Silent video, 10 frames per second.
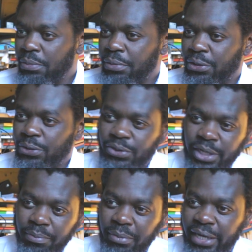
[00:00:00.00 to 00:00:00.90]
because
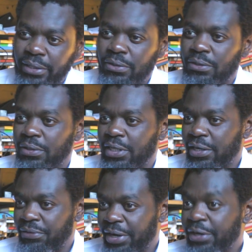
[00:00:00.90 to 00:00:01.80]
there are men on
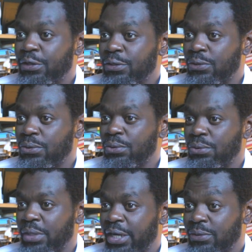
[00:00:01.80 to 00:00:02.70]
her records
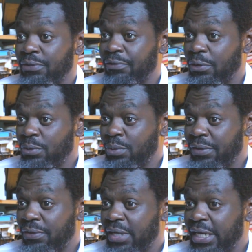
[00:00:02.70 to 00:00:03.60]
who girls have gone
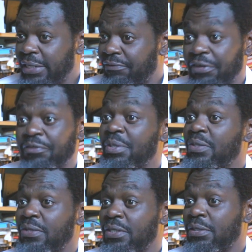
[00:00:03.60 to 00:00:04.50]
with and they've never been
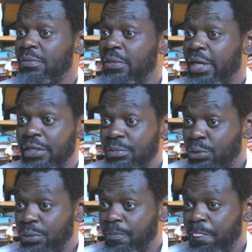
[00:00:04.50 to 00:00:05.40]
seen anymore.